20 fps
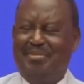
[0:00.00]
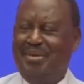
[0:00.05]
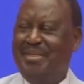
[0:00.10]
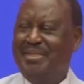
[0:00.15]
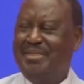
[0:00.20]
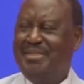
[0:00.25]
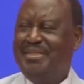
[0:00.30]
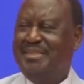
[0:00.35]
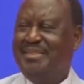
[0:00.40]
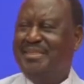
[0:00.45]

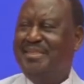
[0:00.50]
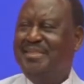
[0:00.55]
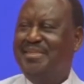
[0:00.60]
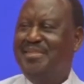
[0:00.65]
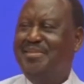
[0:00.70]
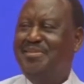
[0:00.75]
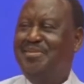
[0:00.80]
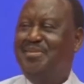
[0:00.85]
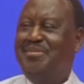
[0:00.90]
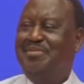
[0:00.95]

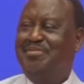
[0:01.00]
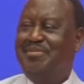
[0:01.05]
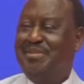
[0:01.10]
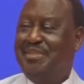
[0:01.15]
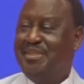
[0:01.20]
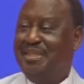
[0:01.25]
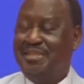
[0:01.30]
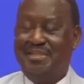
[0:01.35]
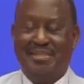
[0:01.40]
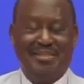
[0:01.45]
passed, no
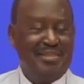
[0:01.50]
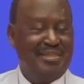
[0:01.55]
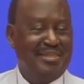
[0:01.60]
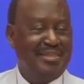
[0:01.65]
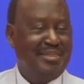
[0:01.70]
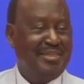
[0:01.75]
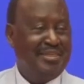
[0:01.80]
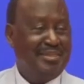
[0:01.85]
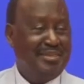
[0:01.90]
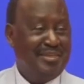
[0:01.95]

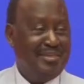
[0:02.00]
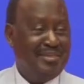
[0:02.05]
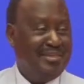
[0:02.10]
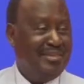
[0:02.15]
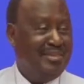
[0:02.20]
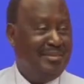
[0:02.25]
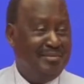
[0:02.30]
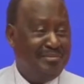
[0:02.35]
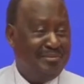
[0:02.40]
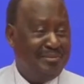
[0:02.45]
investors
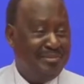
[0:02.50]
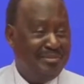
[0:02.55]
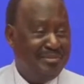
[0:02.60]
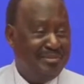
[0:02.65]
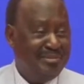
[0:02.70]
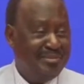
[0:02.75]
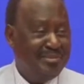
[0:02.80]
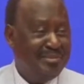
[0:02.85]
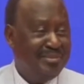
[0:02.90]
came